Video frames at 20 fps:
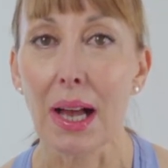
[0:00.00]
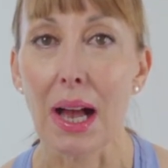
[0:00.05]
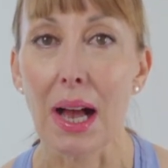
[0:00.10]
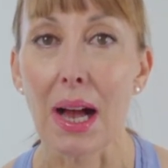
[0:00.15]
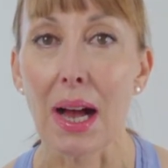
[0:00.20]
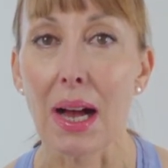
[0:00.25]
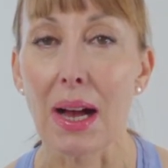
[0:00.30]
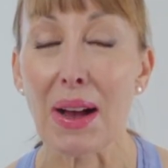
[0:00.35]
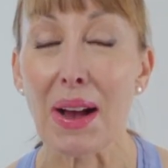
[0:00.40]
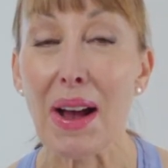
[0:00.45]

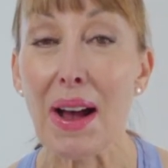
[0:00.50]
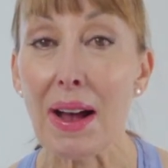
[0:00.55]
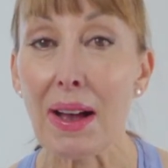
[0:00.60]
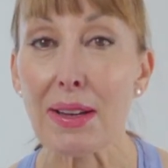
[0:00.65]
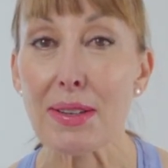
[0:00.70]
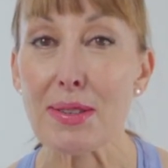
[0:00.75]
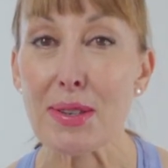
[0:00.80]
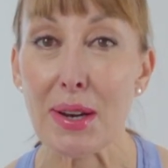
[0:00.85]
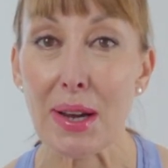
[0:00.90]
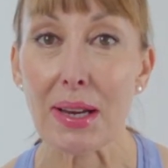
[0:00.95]
I
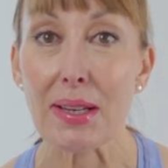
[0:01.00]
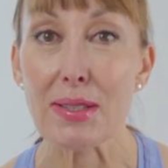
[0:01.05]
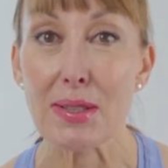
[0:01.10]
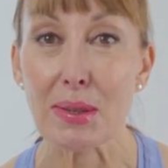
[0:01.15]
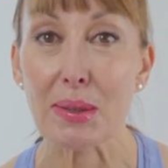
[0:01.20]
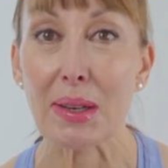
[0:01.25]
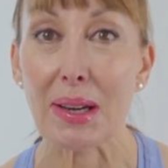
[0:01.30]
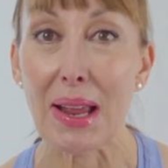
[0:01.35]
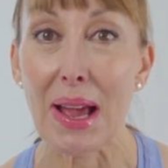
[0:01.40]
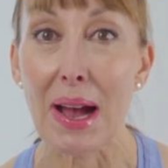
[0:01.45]
try and
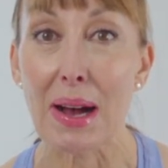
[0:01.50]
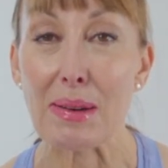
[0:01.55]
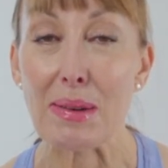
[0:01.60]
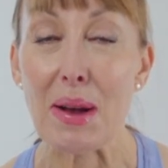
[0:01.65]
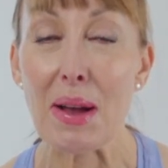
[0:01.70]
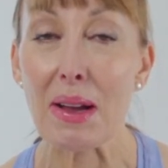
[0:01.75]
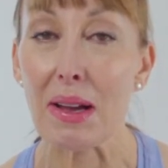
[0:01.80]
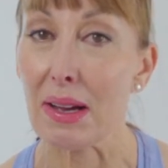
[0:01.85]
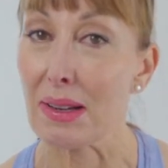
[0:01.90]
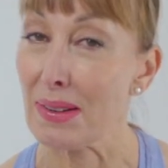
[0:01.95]
do an
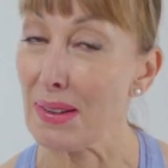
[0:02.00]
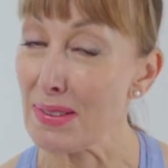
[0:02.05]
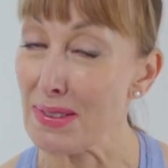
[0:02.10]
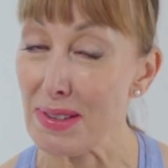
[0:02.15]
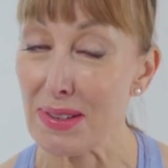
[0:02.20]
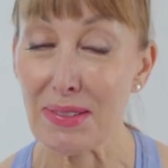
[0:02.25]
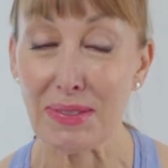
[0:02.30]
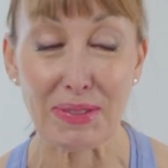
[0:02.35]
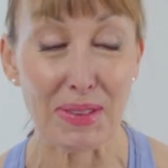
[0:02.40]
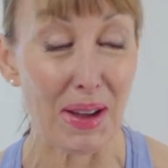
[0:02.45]
hour, and I
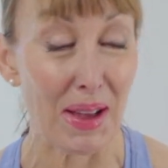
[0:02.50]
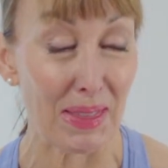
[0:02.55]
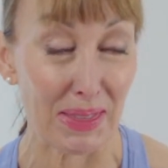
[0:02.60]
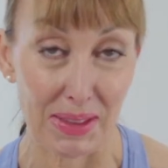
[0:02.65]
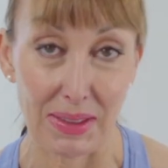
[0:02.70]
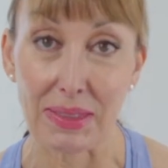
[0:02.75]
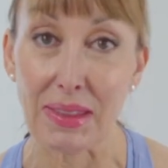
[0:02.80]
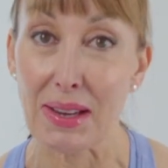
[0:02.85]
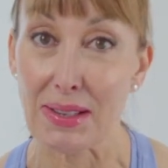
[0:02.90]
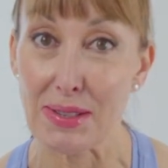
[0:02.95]
do find
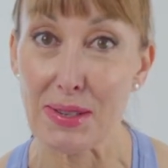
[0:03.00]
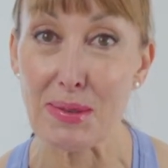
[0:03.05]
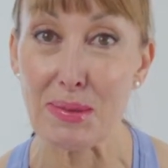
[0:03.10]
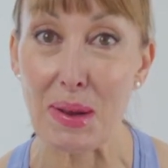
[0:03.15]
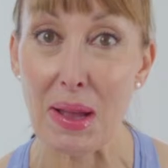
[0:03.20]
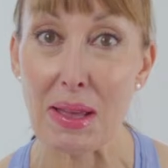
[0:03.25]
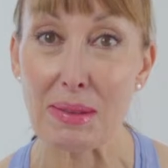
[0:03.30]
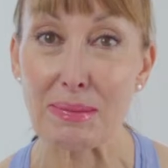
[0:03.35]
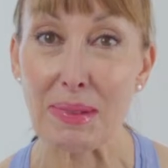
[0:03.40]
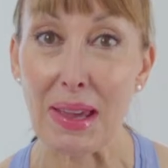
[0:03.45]
that they do
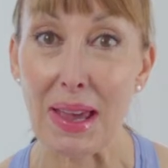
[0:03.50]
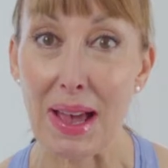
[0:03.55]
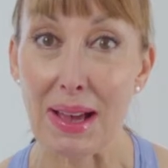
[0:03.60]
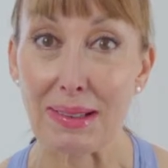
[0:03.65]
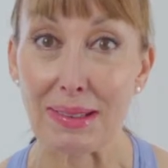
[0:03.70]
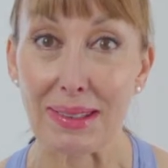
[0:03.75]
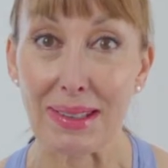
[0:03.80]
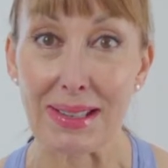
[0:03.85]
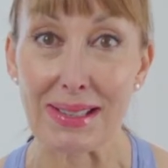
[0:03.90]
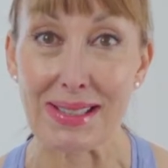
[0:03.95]
wear me
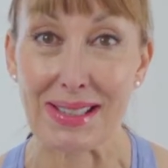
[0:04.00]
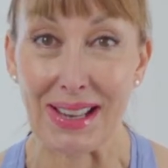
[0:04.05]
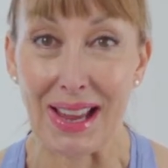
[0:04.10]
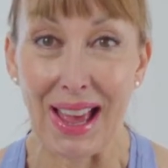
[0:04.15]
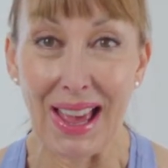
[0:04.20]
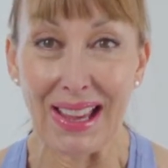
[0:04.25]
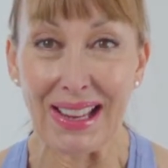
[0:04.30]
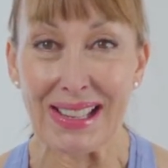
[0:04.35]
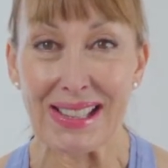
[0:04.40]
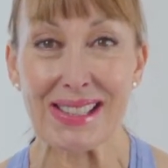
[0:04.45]
out these
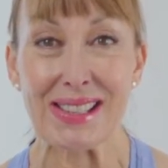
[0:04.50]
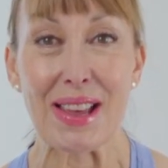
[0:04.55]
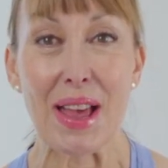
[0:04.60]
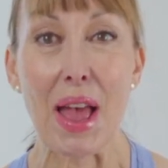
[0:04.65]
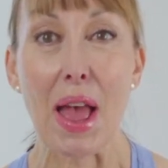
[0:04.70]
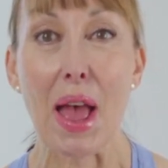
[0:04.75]
days,